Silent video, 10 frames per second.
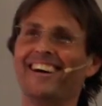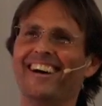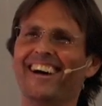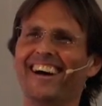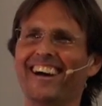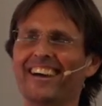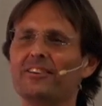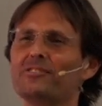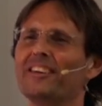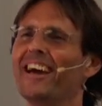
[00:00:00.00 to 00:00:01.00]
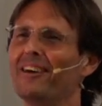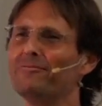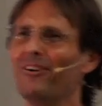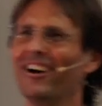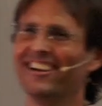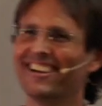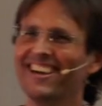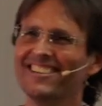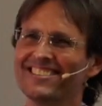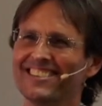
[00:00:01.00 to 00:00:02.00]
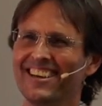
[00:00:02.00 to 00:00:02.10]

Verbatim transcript: Okay. Yeah. You see how fine it gets.